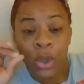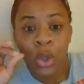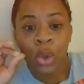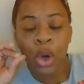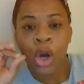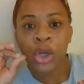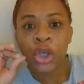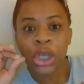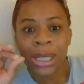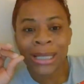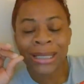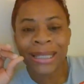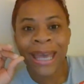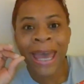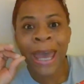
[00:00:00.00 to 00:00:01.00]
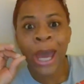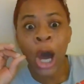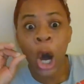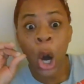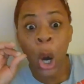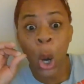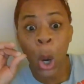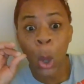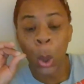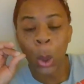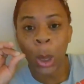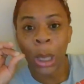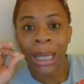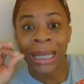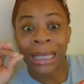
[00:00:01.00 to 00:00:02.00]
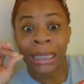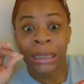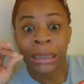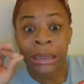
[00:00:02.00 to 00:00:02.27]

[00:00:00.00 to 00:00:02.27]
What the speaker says: You are just a hole.